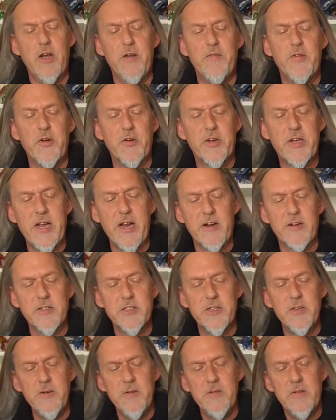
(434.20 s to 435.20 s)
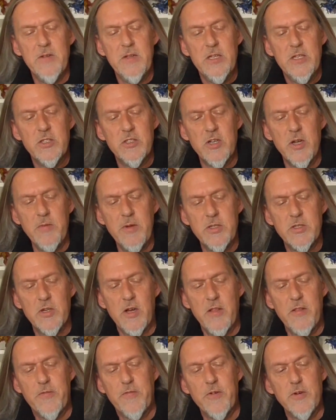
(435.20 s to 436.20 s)
of your character. So I'm going to
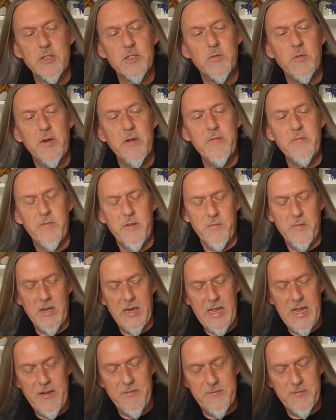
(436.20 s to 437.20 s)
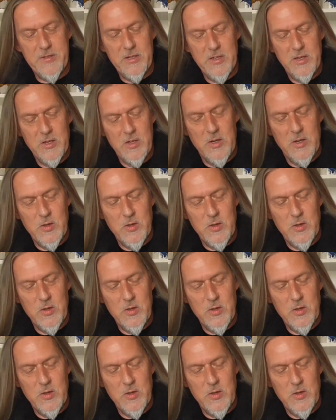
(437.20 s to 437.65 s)
draw the first one from the left.